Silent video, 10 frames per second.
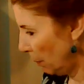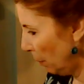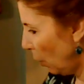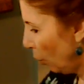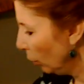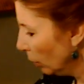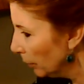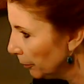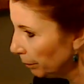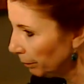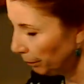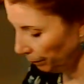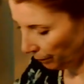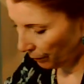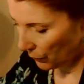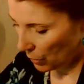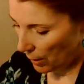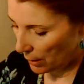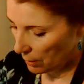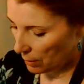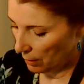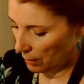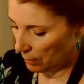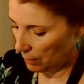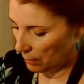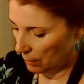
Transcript: the bowl, so that's done.